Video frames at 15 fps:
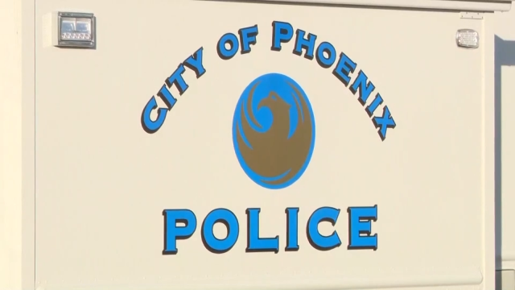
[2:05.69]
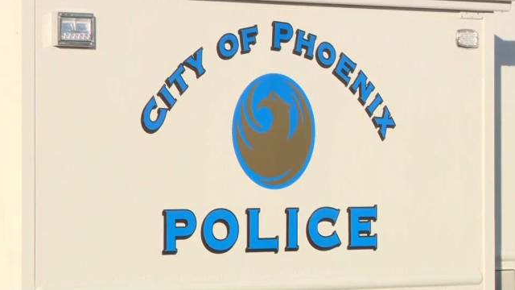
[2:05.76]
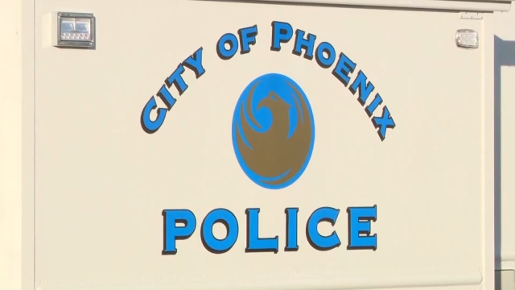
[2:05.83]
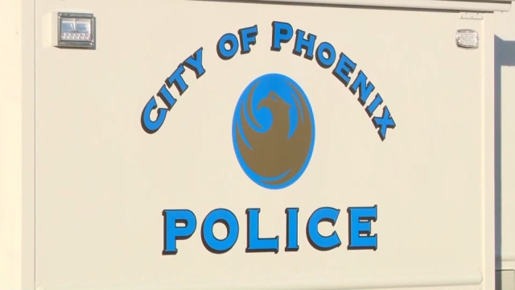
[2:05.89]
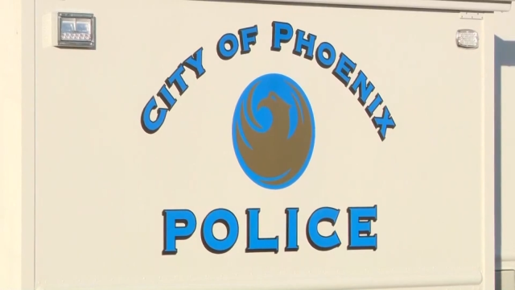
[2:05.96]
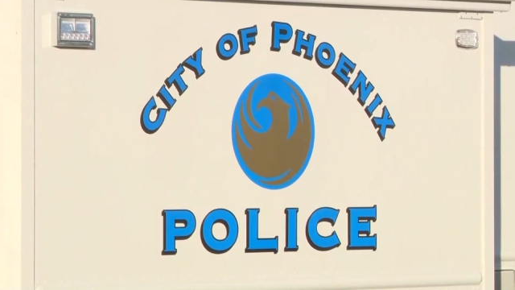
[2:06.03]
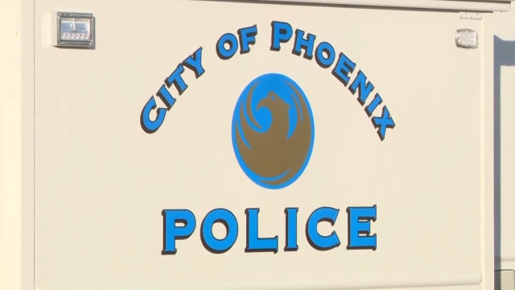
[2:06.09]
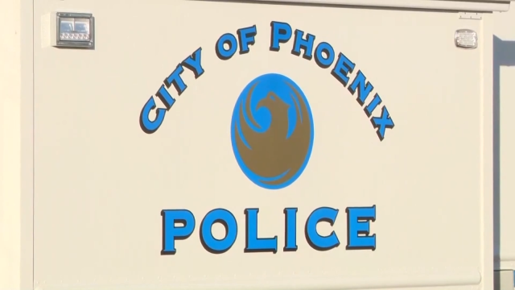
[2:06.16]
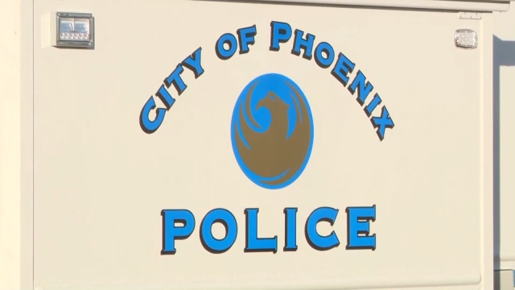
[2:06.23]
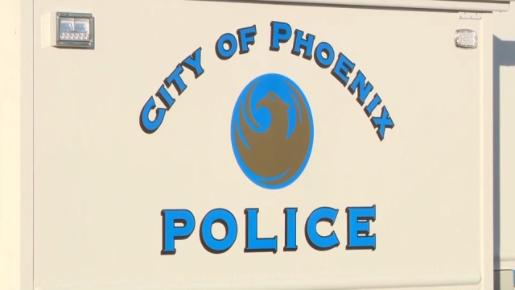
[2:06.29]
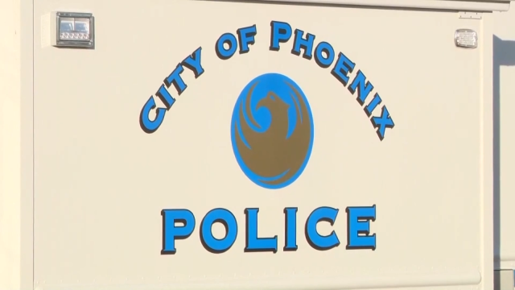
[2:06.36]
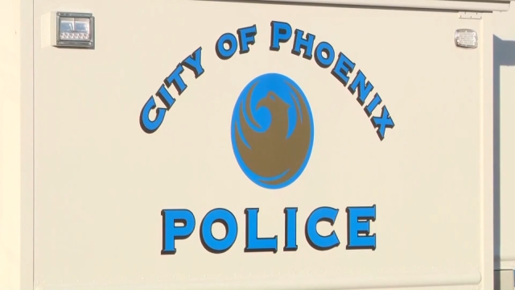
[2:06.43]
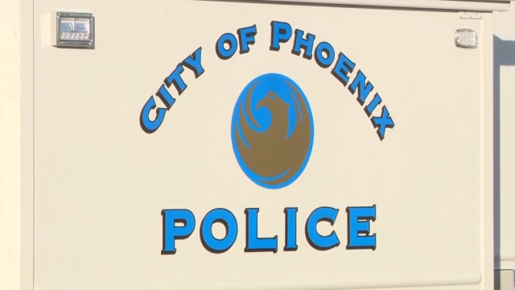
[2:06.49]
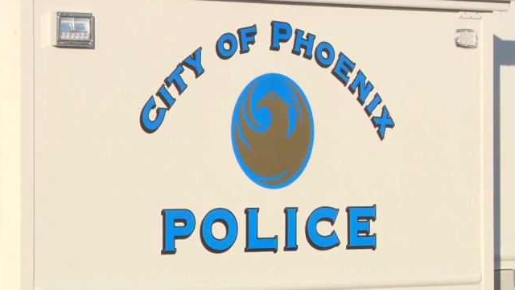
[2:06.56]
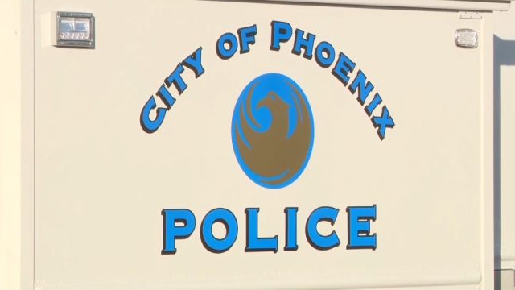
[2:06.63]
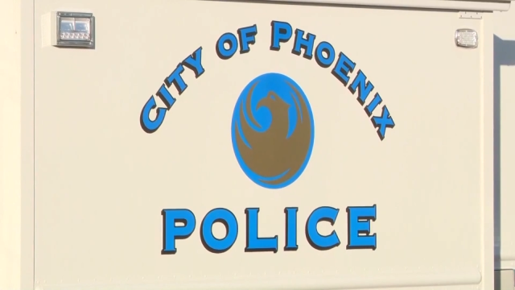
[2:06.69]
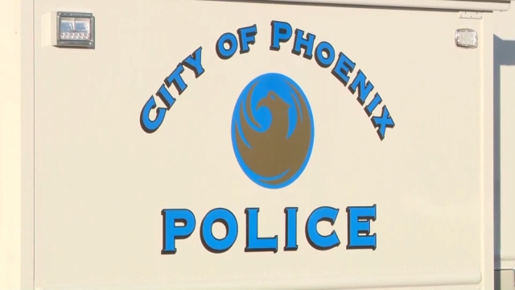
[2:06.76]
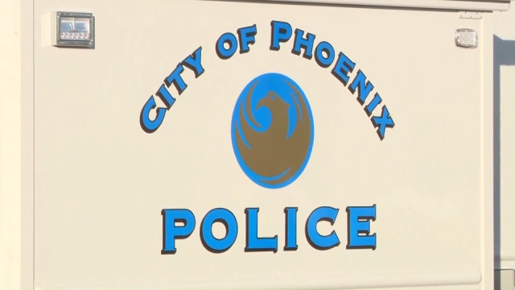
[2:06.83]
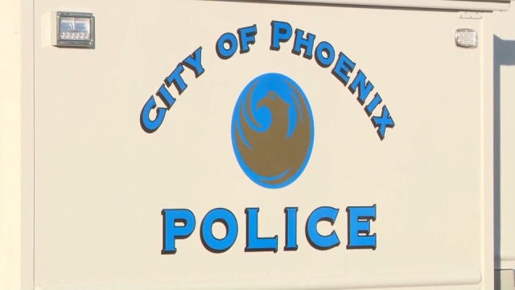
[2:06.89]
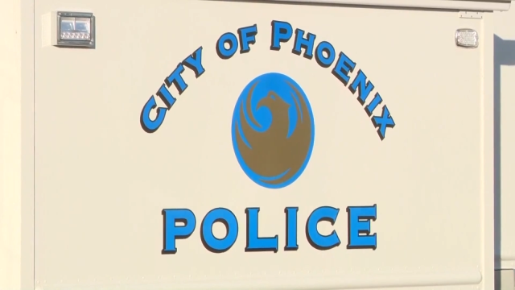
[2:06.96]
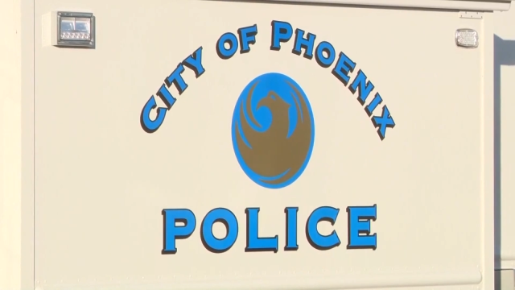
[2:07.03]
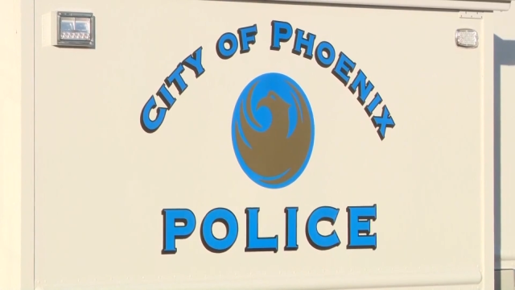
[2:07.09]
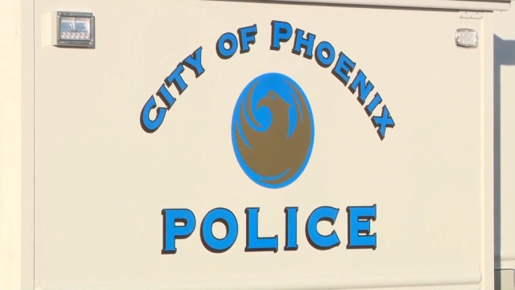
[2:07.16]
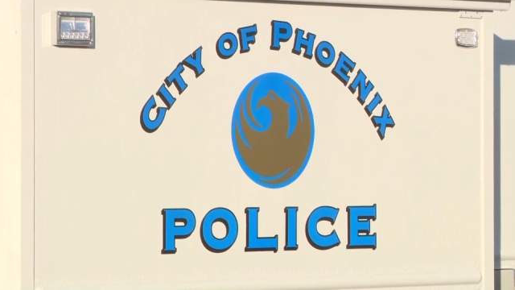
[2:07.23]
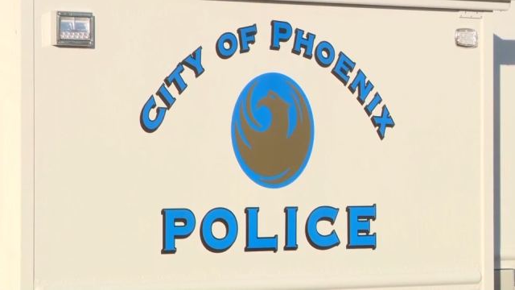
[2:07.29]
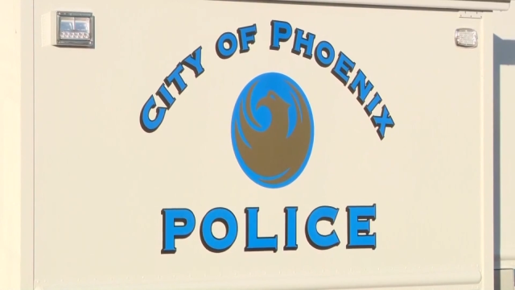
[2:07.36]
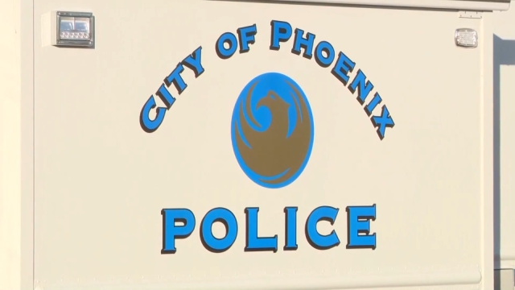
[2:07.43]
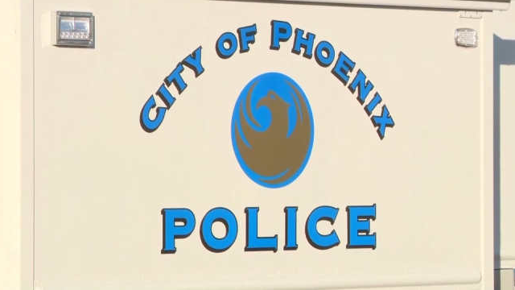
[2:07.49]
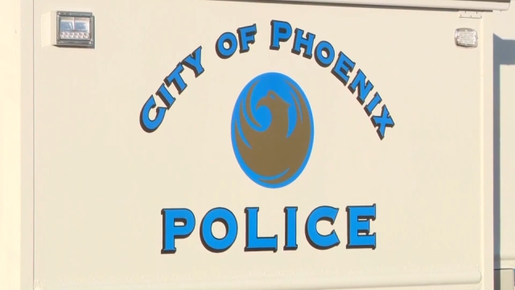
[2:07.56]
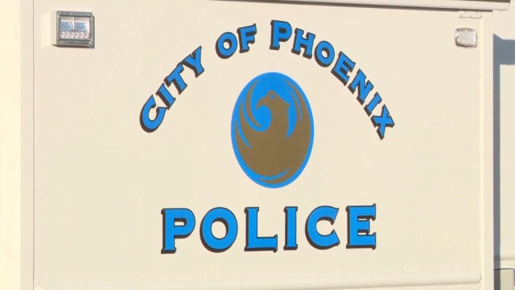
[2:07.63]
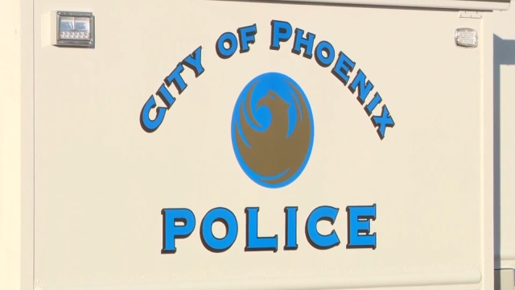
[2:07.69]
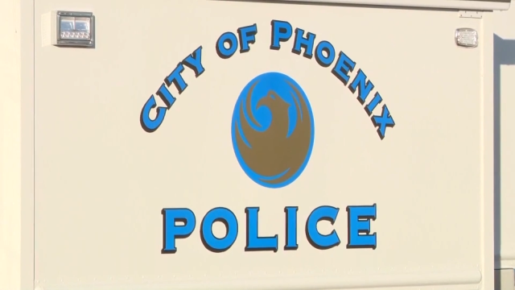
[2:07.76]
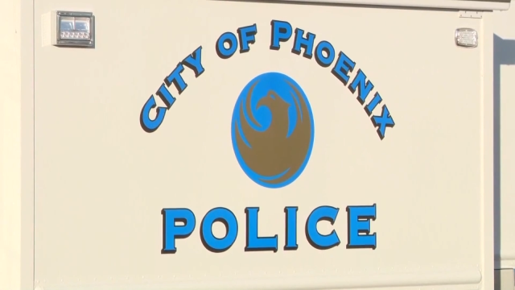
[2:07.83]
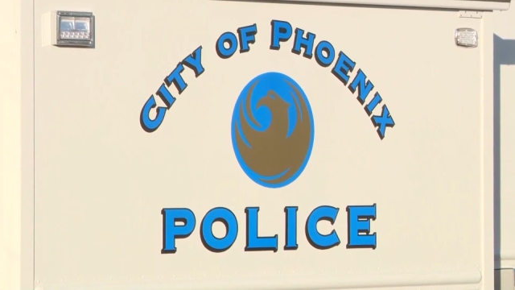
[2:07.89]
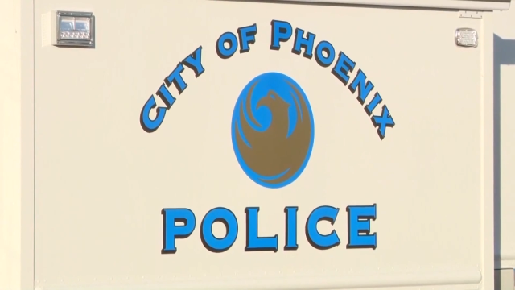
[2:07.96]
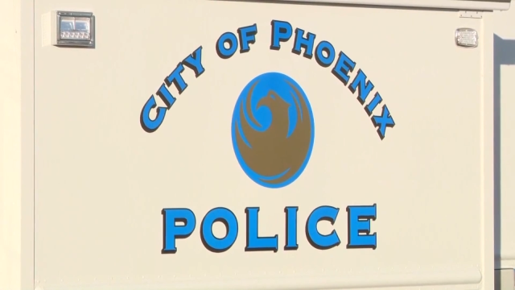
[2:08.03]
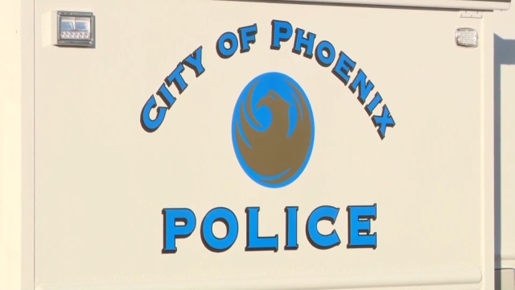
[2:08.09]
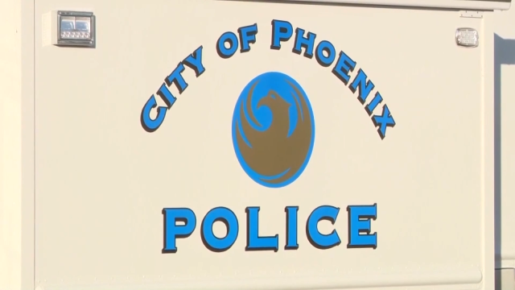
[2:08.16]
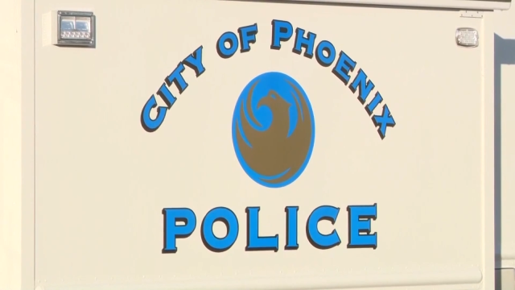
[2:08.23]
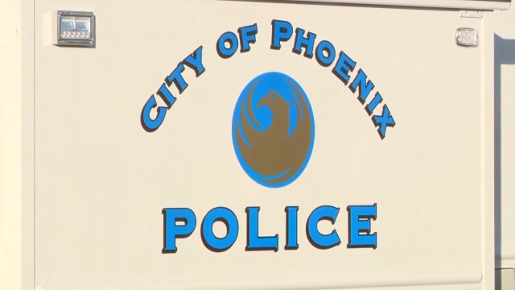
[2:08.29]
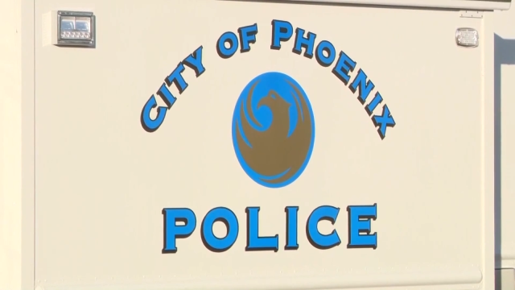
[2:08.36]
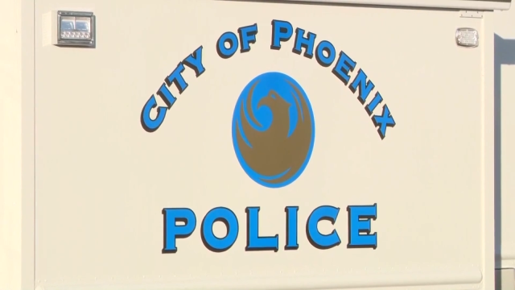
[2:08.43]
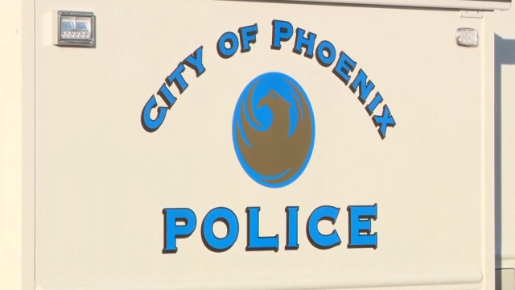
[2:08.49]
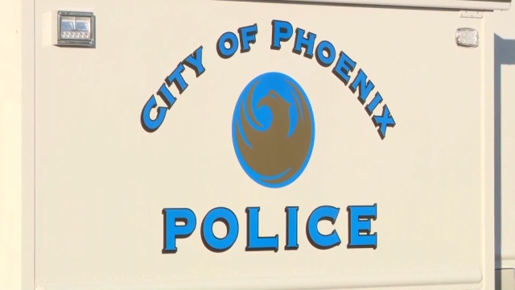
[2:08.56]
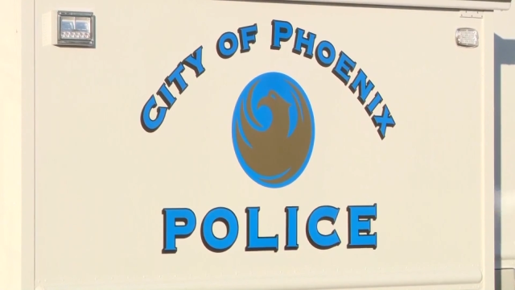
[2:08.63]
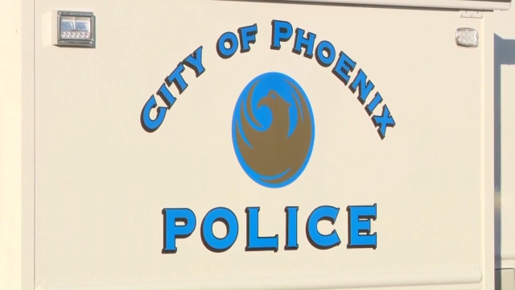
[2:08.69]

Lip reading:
(no speaker visible)